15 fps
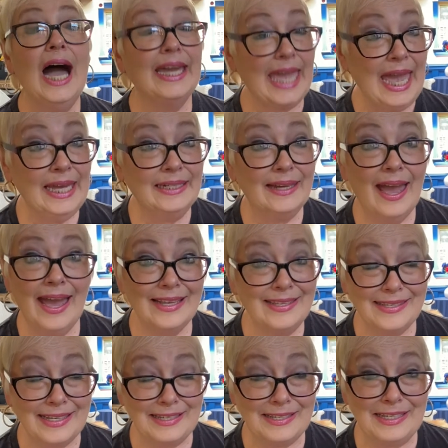again, at
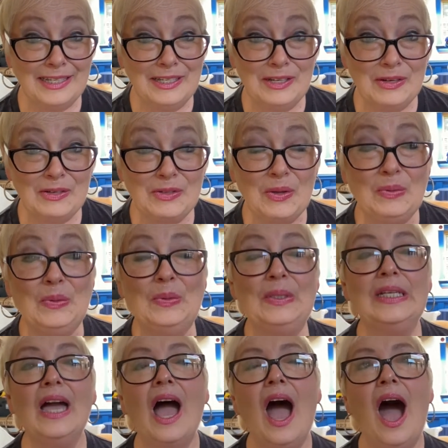16 years
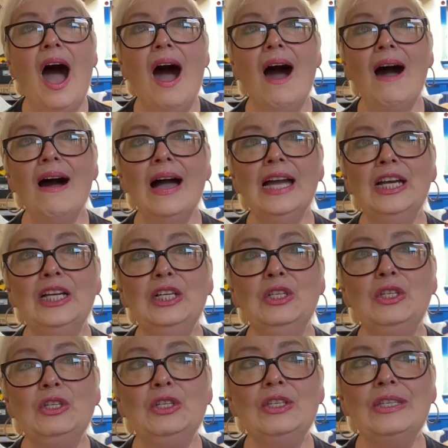old, I
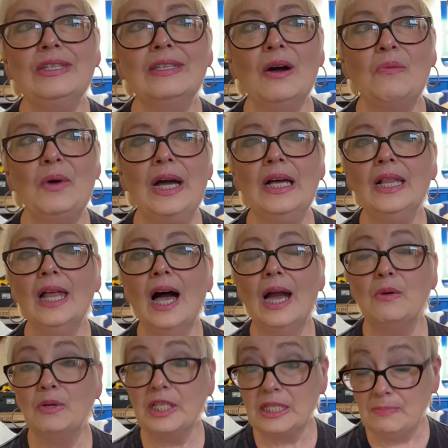just, well, I
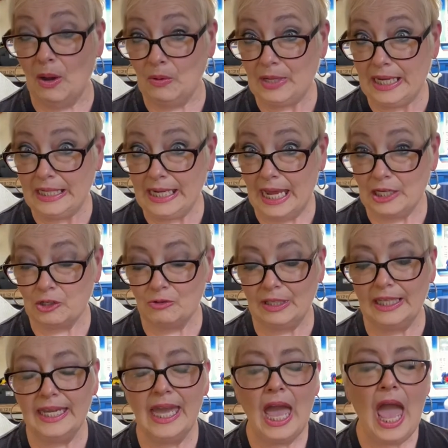was smoking
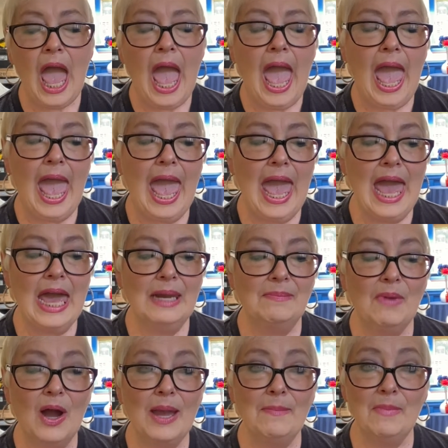naturally. And
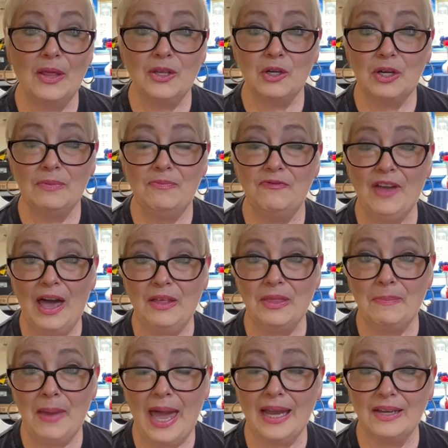my mother found
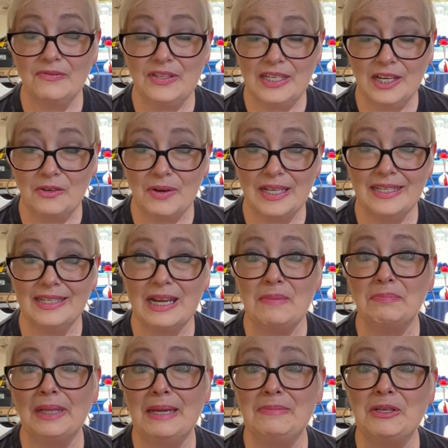the pack of cigarettes and I
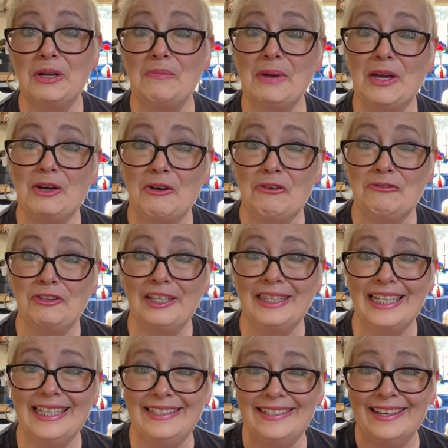blamed it on my girlfriend,
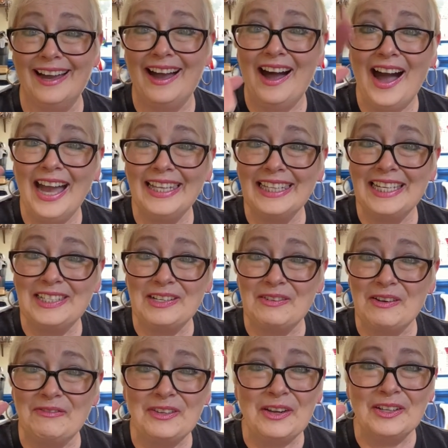Linda. Hi, Linda,
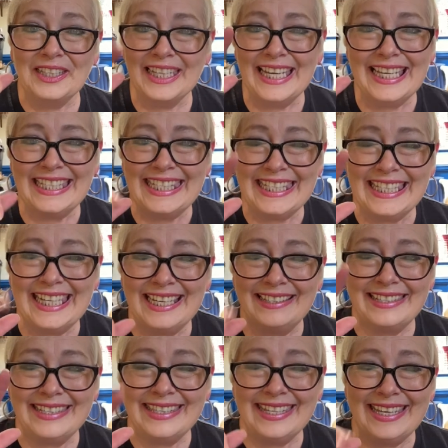if you're listening
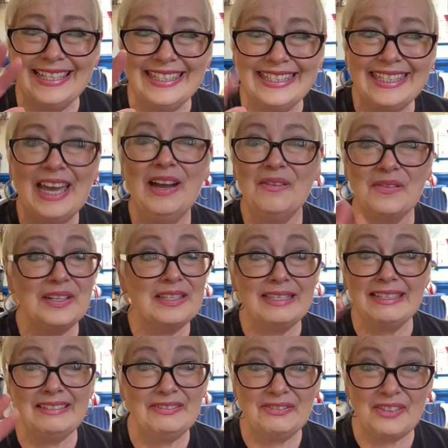to this, we're
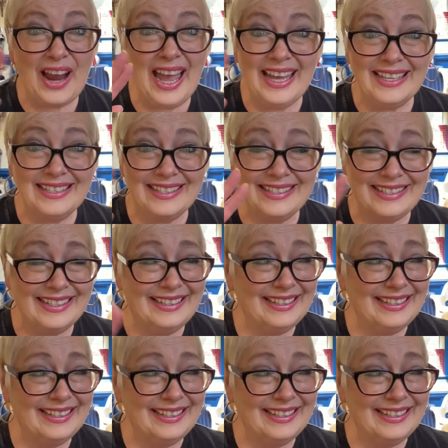still friends.